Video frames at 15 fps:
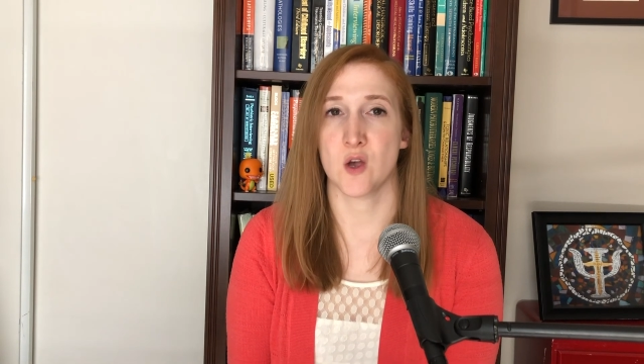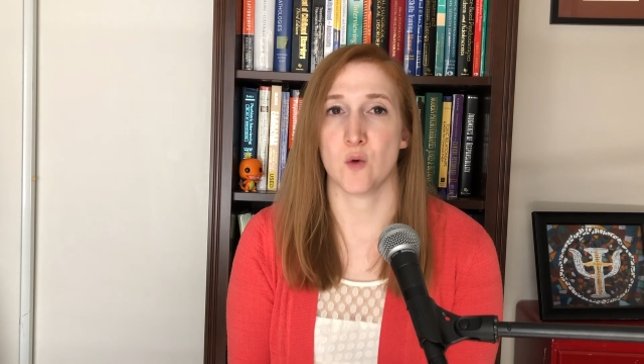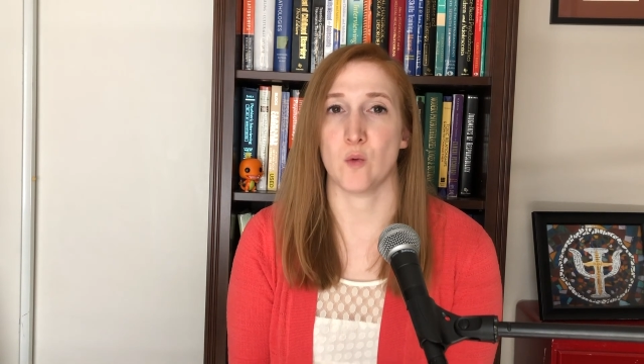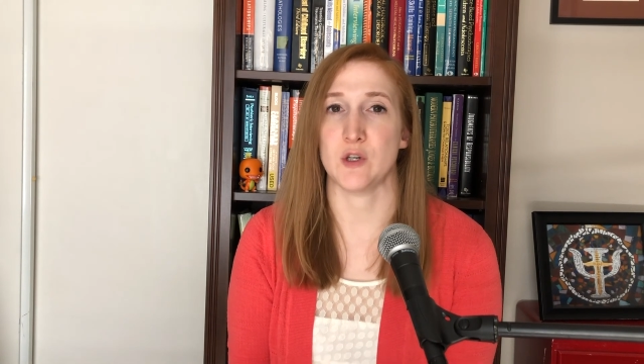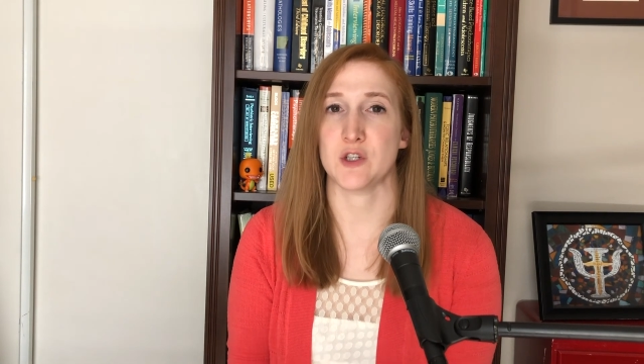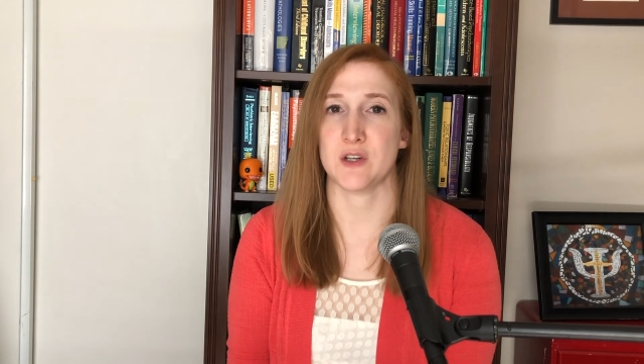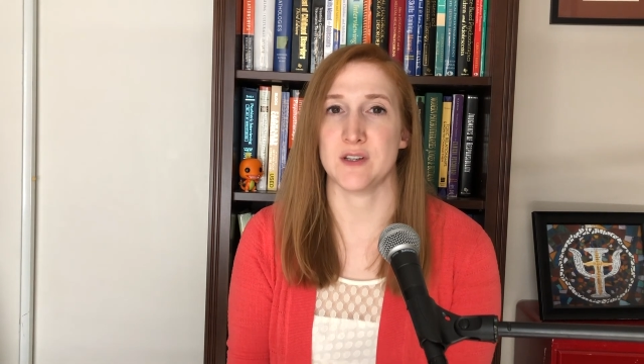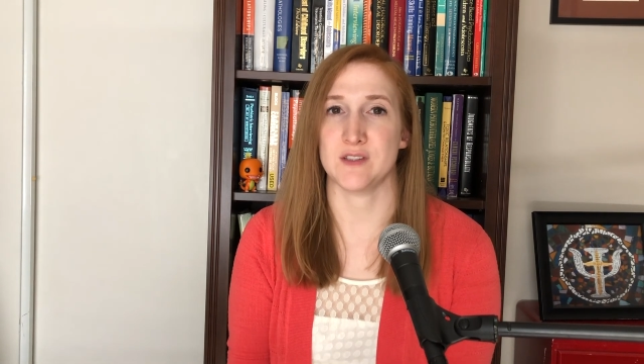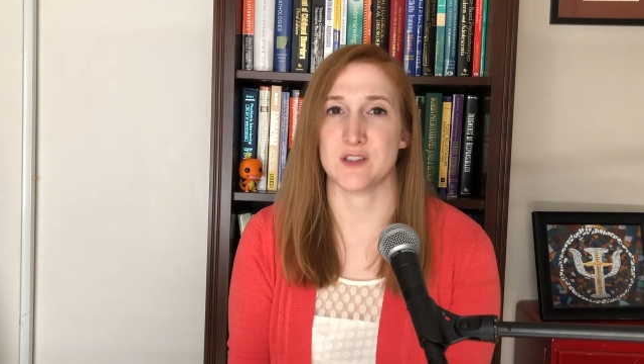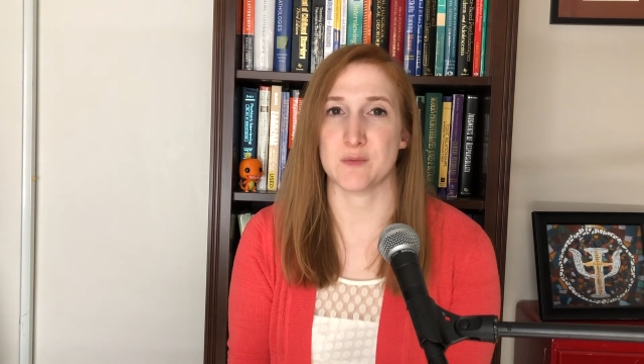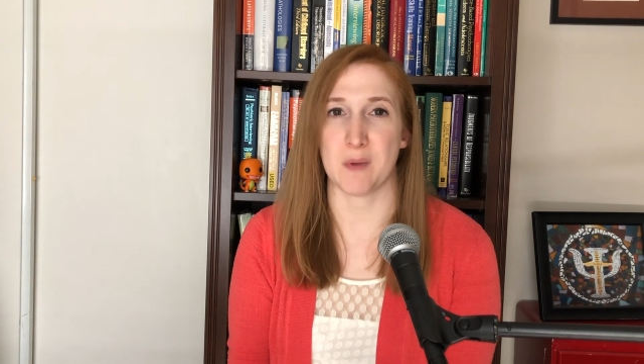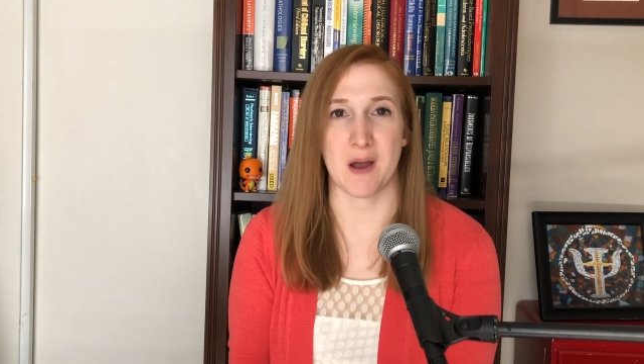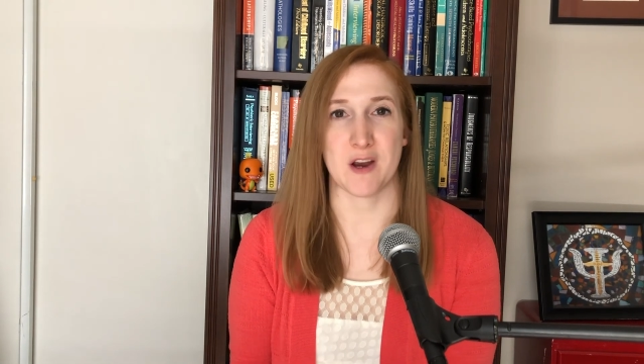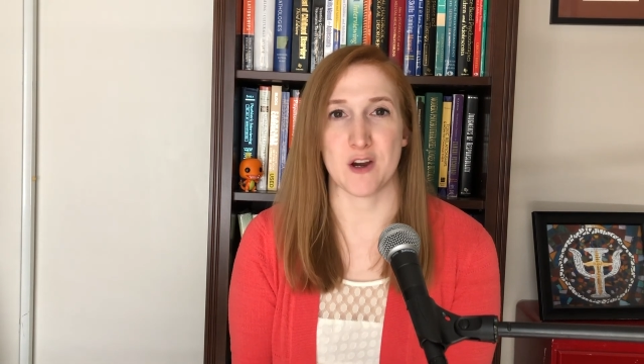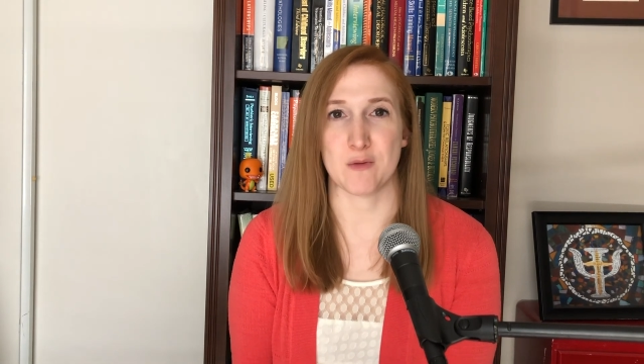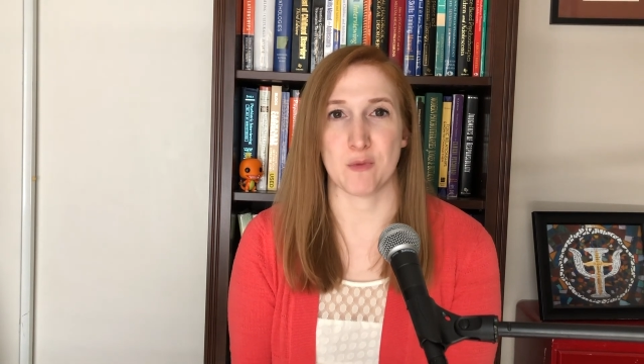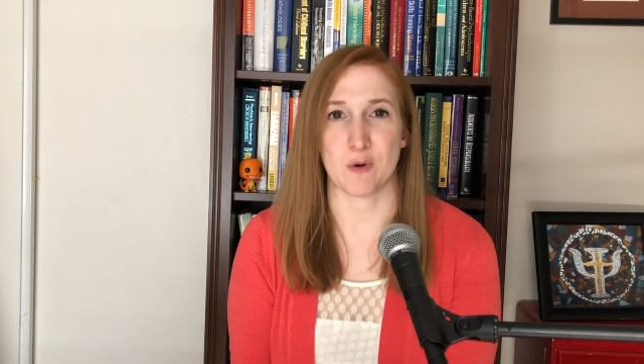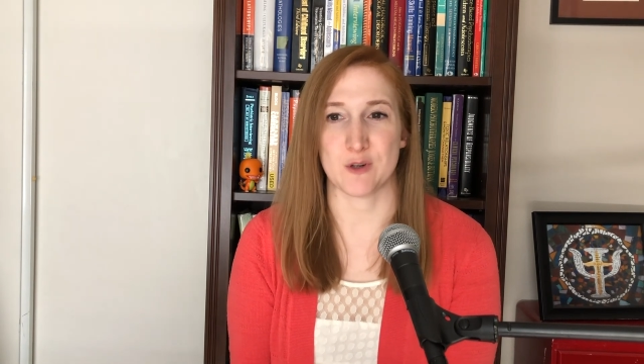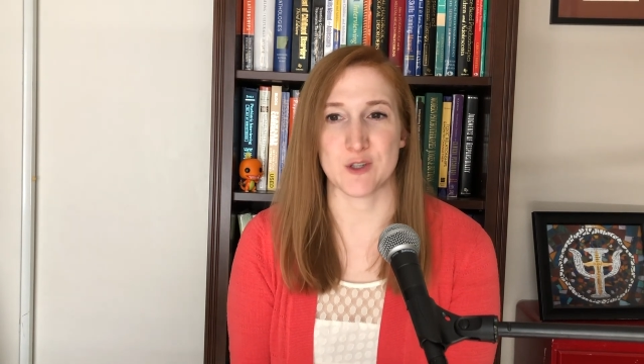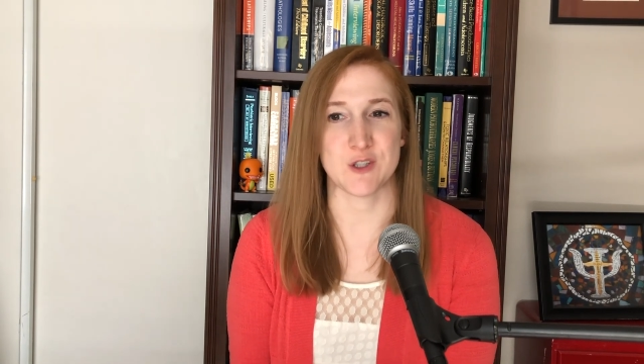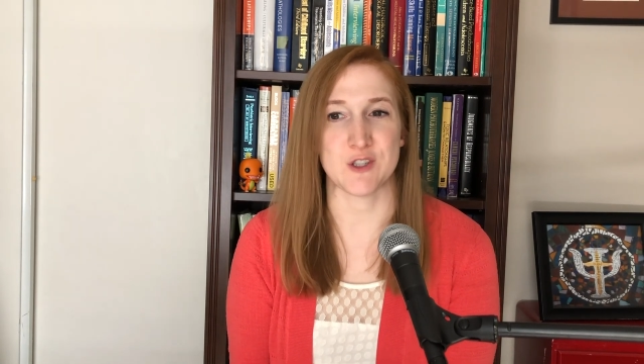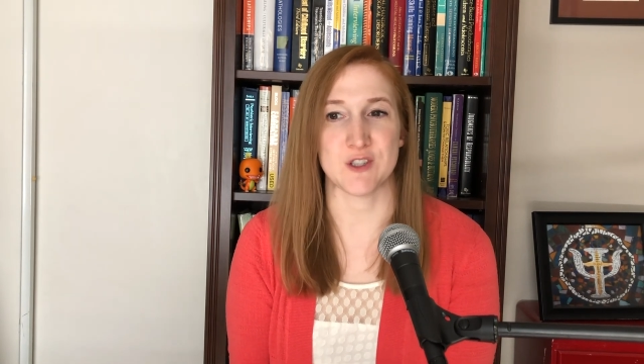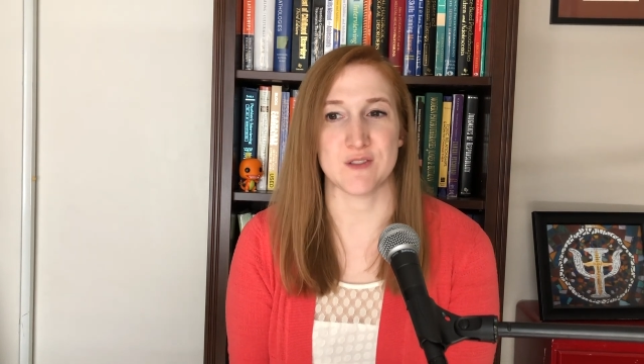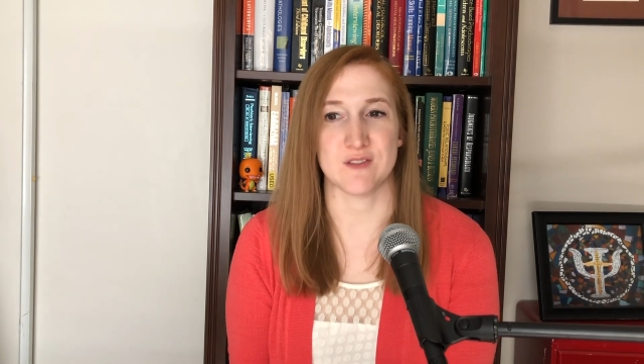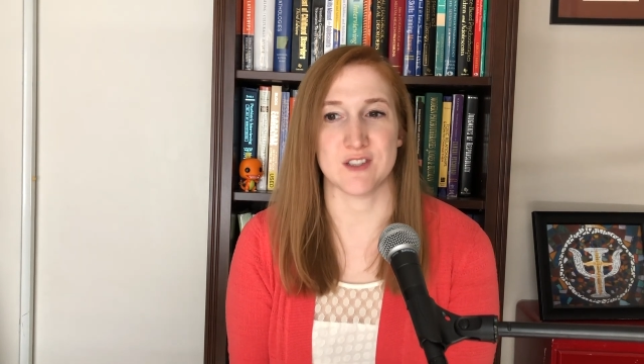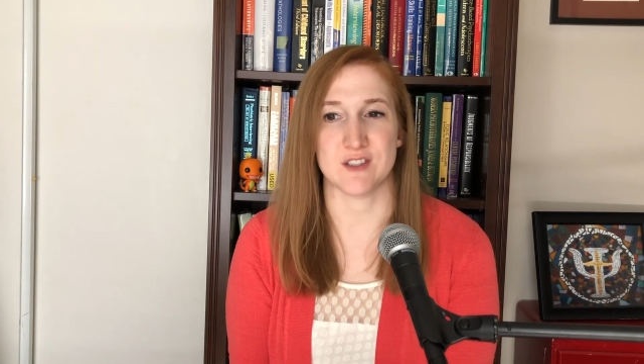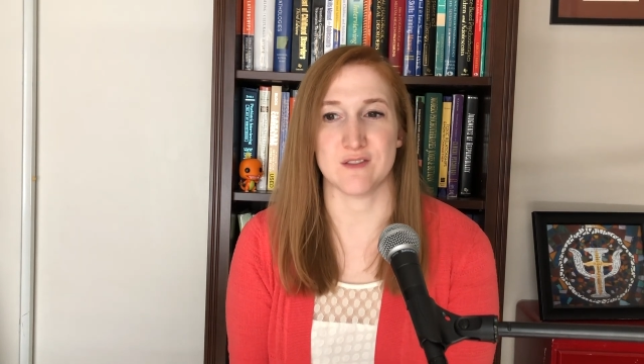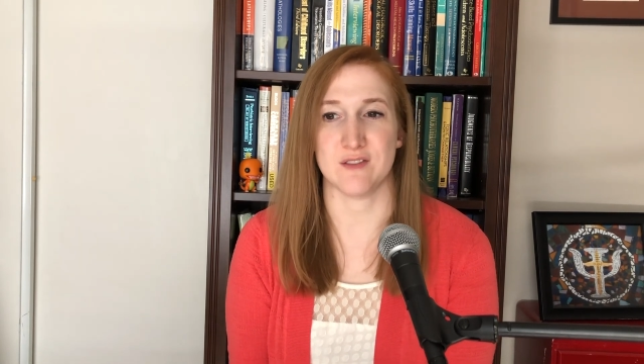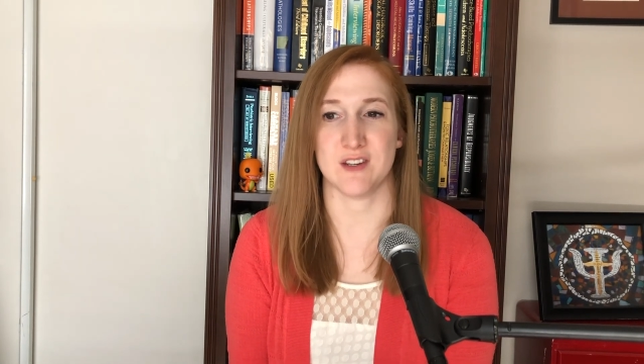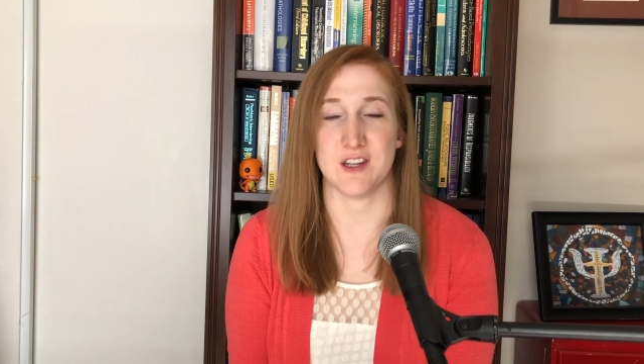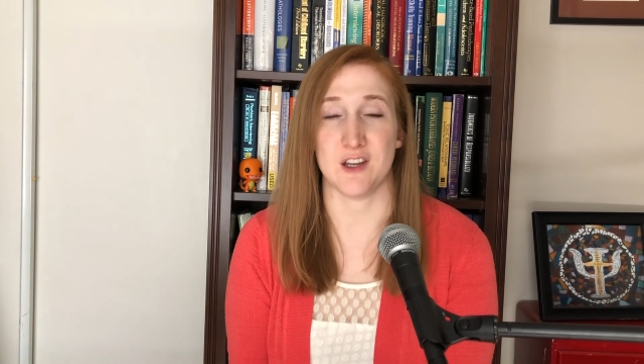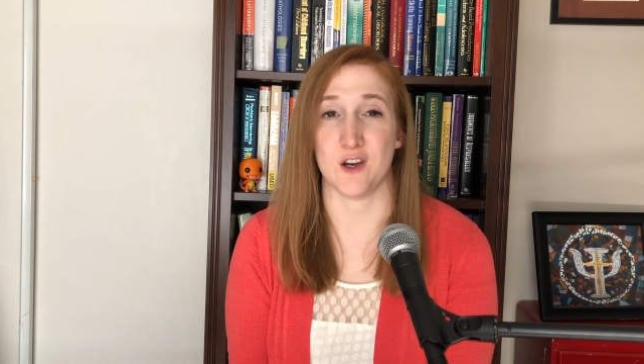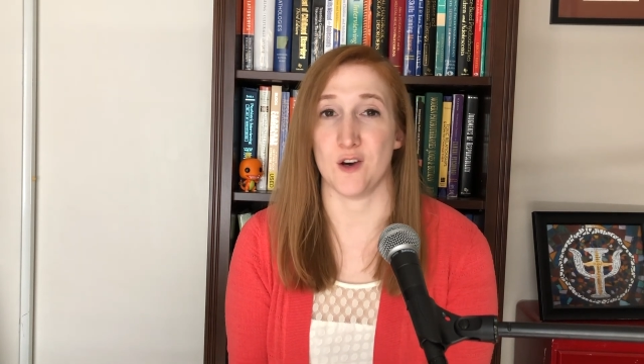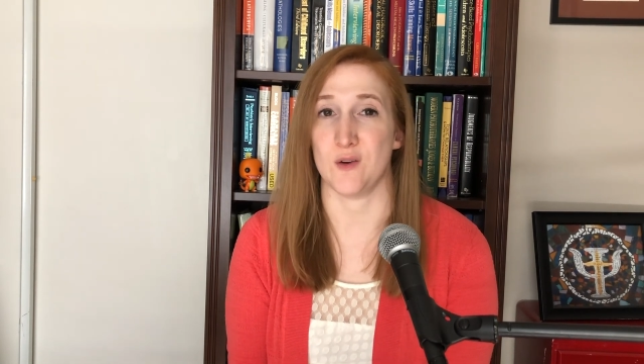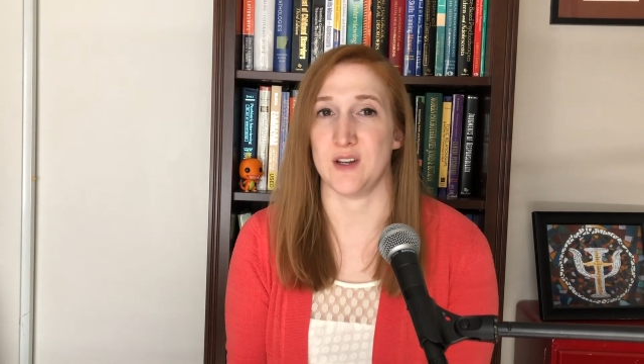which inspired portions of this video